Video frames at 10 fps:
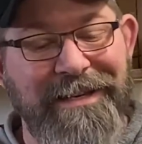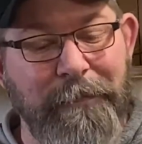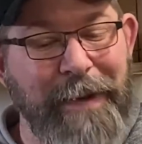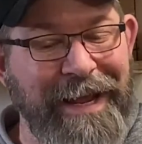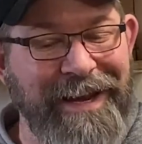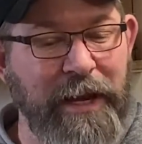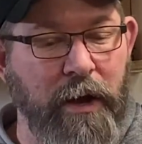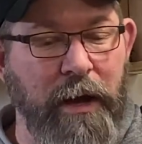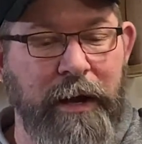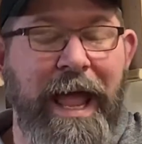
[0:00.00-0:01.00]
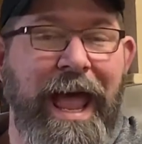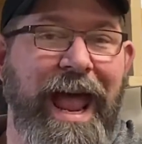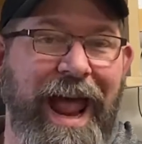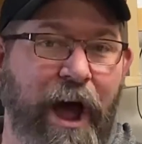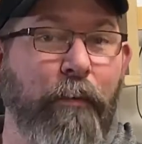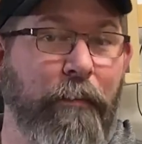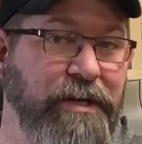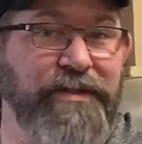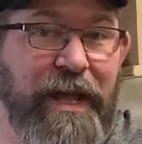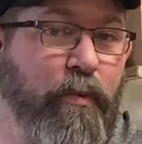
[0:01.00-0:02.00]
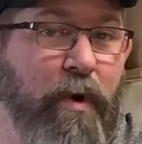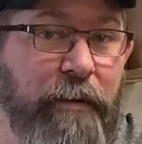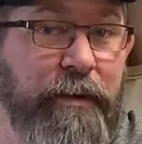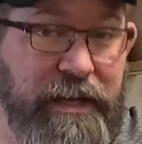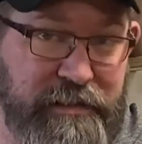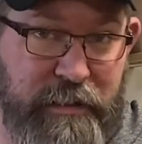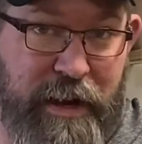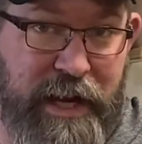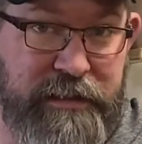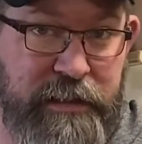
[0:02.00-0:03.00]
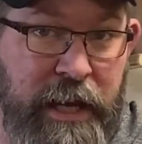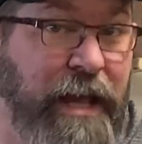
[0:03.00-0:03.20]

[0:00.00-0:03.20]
depending on how much they want them customized.